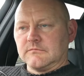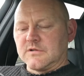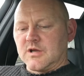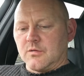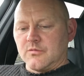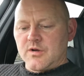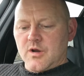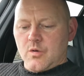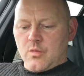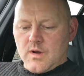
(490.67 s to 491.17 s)

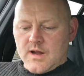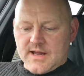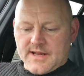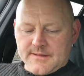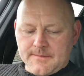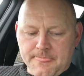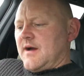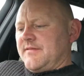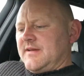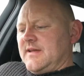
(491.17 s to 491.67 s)
Don't know
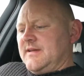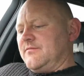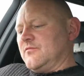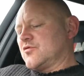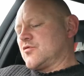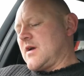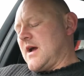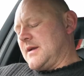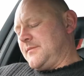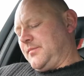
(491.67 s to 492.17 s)
why. I've even
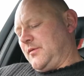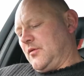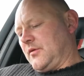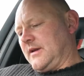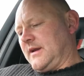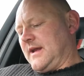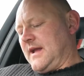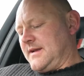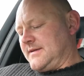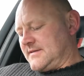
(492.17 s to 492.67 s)
tried
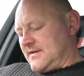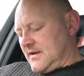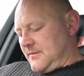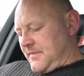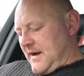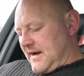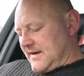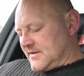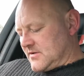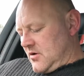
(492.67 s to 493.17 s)
plugging it into the
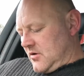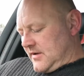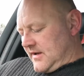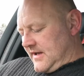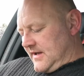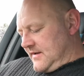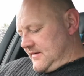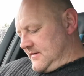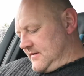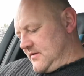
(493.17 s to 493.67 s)
back
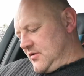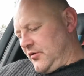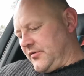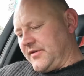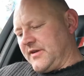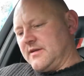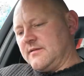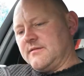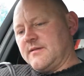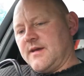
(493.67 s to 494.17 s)
socket and
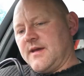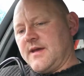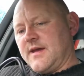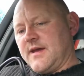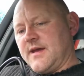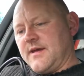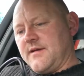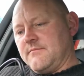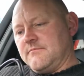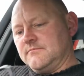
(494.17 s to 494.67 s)
nothing.
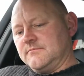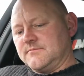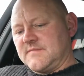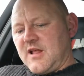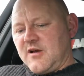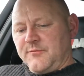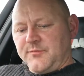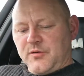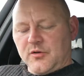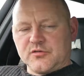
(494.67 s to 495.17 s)
Um,
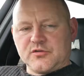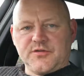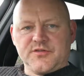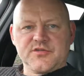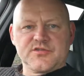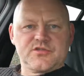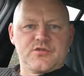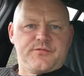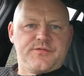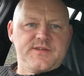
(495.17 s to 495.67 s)
now I've plugged
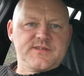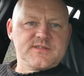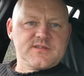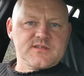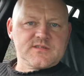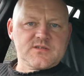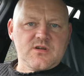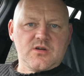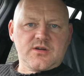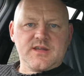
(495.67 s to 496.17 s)
other stuff into
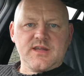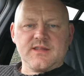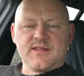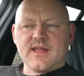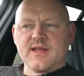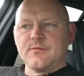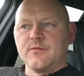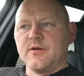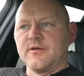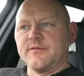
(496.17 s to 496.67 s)
the socket and
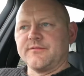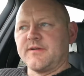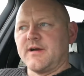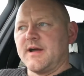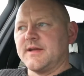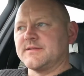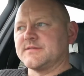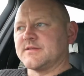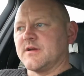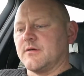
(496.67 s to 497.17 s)
they work
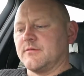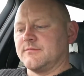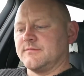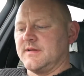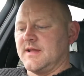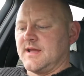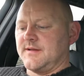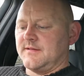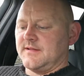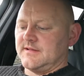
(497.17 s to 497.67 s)
fine. So
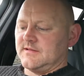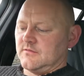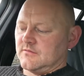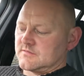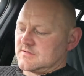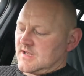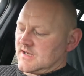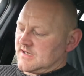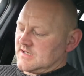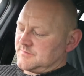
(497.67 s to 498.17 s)
yeah, it
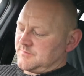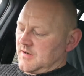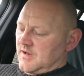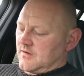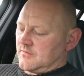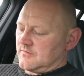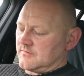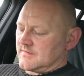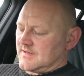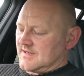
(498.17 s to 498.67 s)
looks like it's
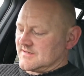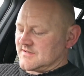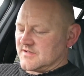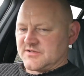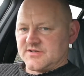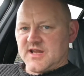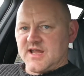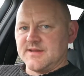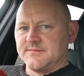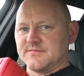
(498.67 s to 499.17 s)
blown. That's a
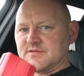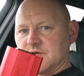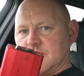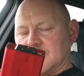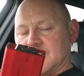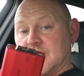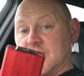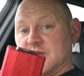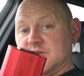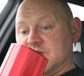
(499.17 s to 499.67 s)
shame. So
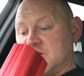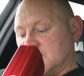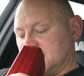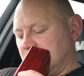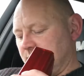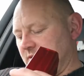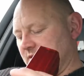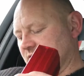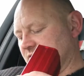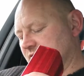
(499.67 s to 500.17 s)
I can't charge
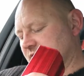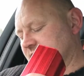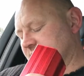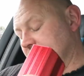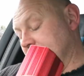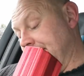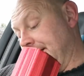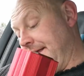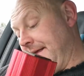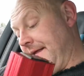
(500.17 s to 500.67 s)
my batteries.